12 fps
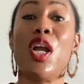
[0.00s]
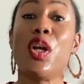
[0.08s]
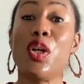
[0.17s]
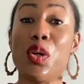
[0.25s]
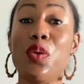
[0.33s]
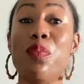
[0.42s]

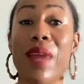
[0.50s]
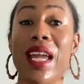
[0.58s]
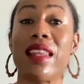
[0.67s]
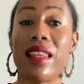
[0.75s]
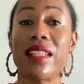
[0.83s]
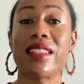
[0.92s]
you
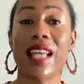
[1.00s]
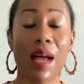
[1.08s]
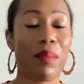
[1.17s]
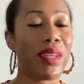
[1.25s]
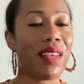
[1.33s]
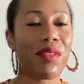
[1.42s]
make things
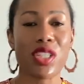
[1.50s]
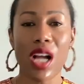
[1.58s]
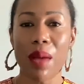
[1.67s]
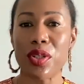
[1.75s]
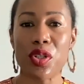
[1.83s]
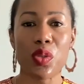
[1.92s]
happen, and the
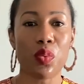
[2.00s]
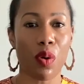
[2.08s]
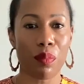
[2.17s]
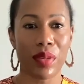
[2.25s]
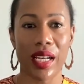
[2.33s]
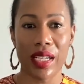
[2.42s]
job search
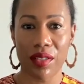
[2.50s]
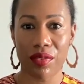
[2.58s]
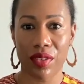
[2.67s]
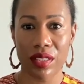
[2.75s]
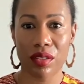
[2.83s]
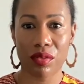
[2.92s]
won't be any
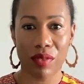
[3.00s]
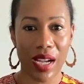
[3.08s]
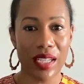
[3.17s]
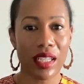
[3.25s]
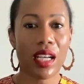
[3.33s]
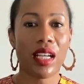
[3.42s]
different
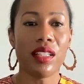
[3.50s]
right?